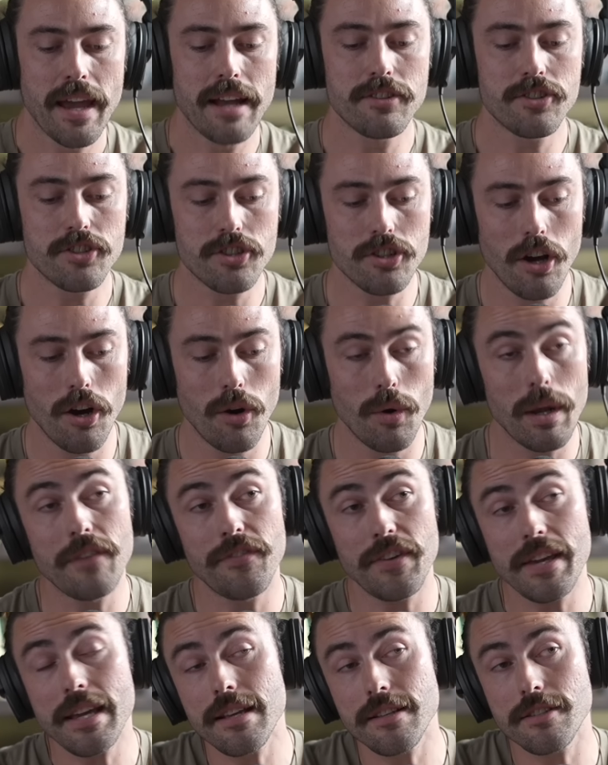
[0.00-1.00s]
And so
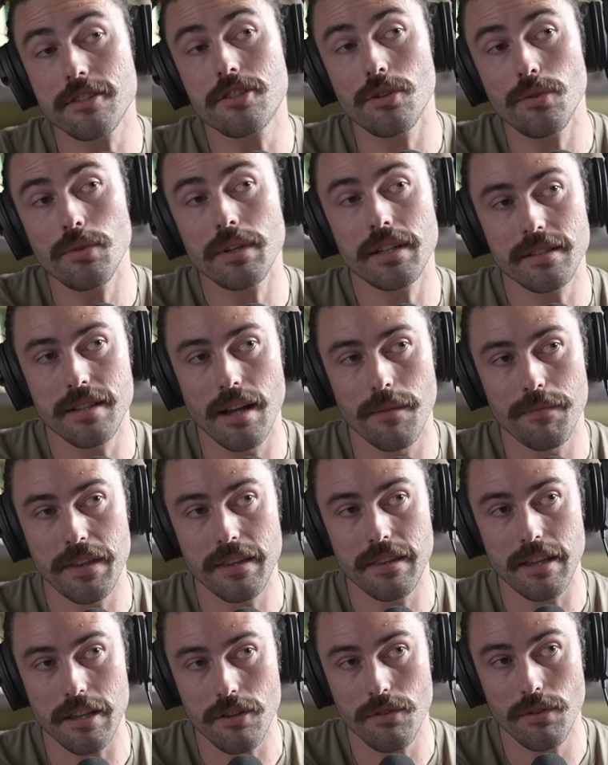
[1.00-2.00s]
if he's doing
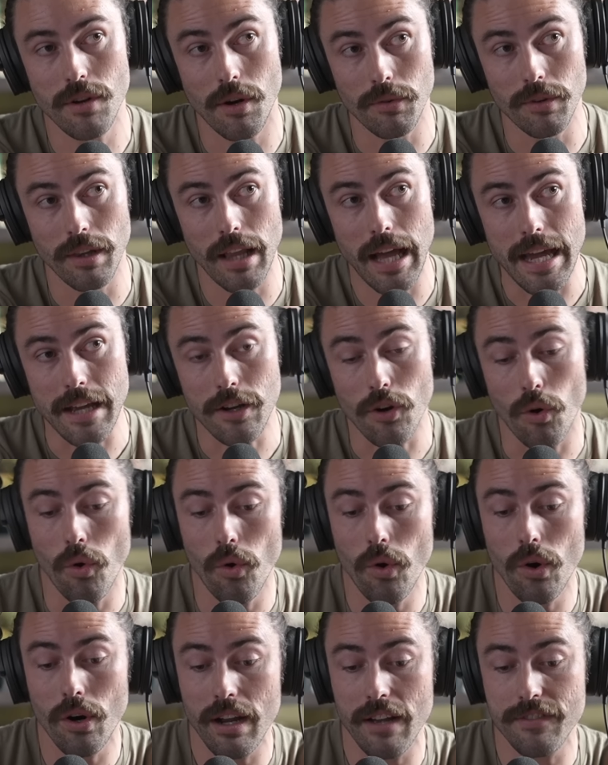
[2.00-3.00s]
something that you don't like,
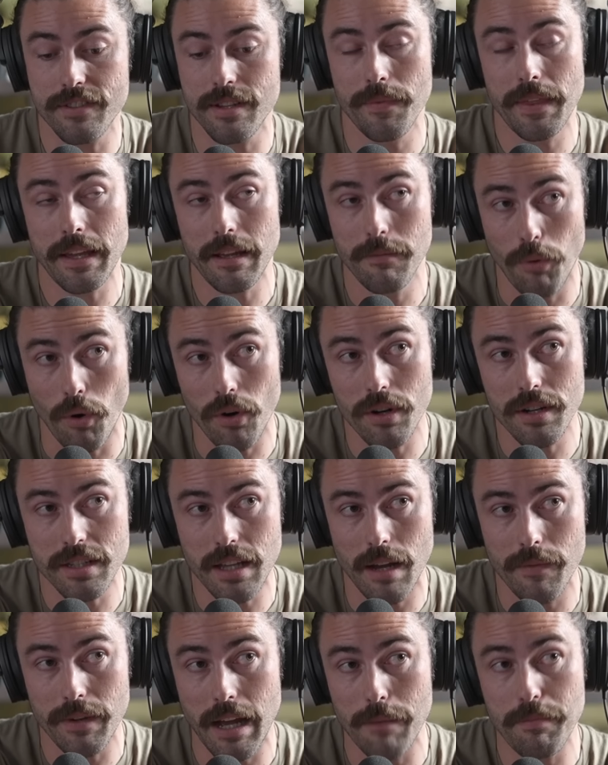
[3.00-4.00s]
or if something important is
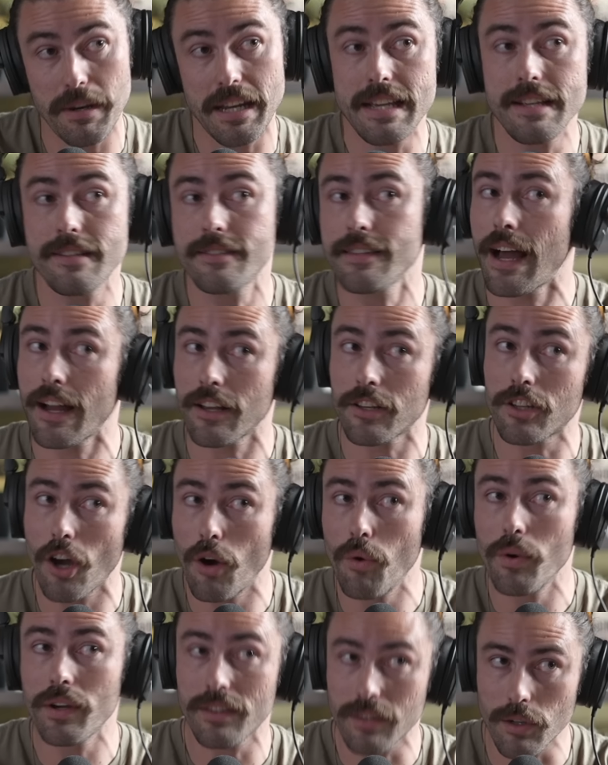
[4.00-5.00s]
coming up and he's not
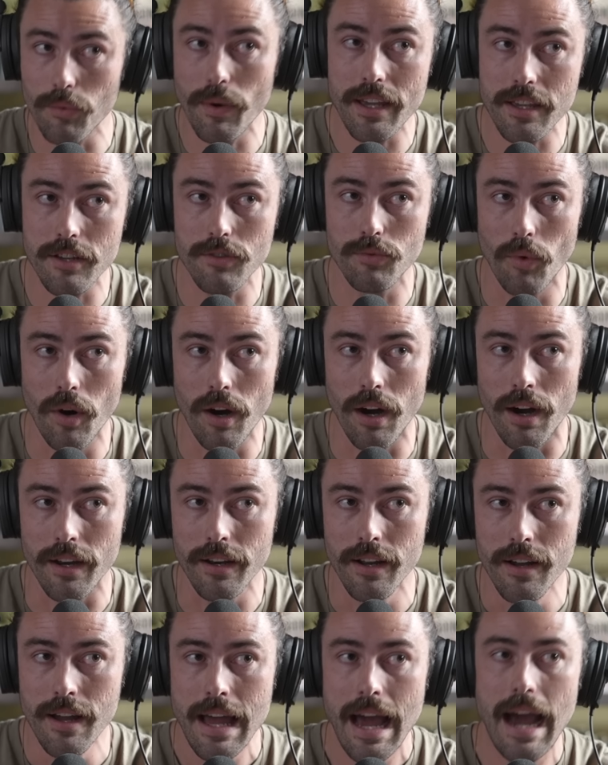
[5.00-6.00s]
going the way you
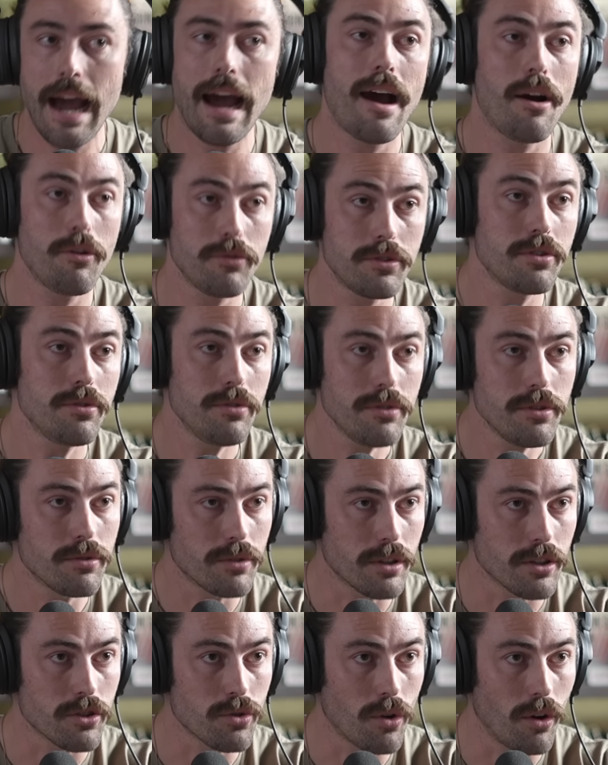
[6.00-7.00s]
want, how do
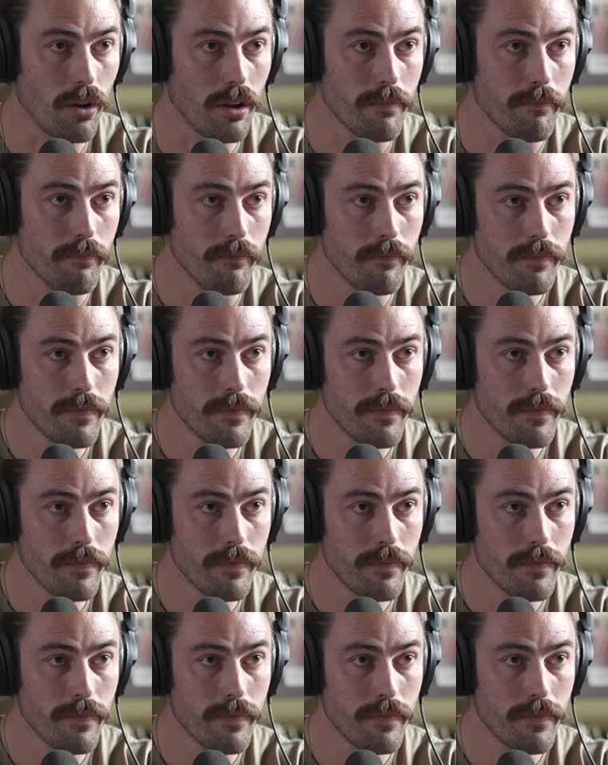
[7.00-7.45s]
you control it?